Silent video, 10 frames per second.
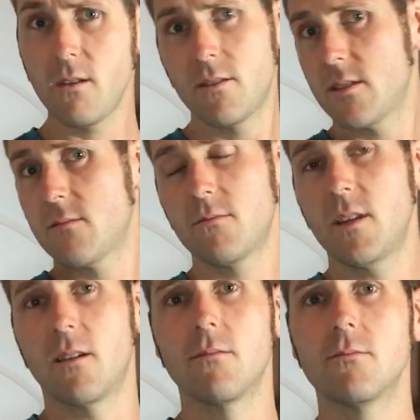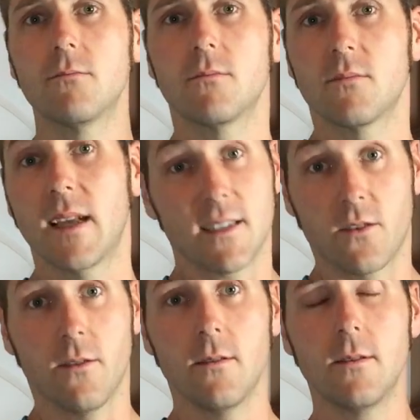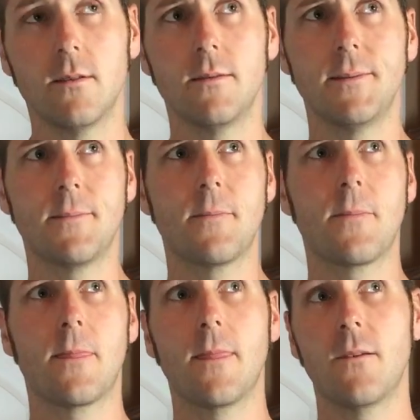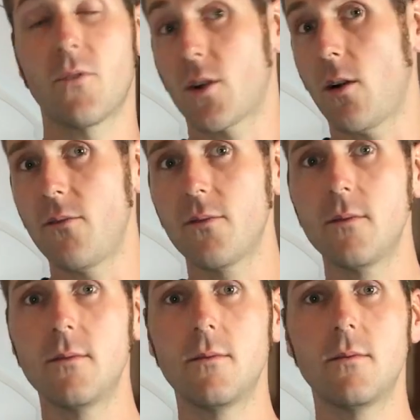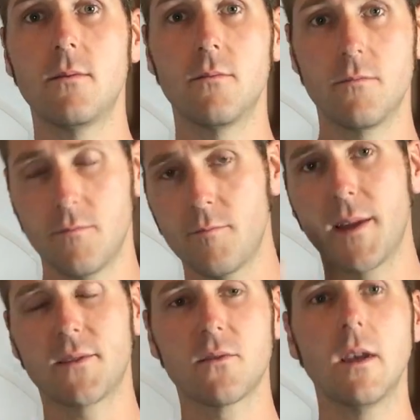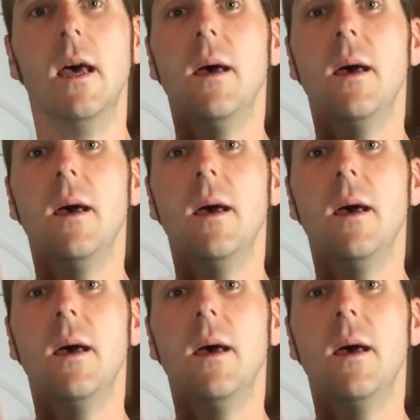which, that's good for golf pencils.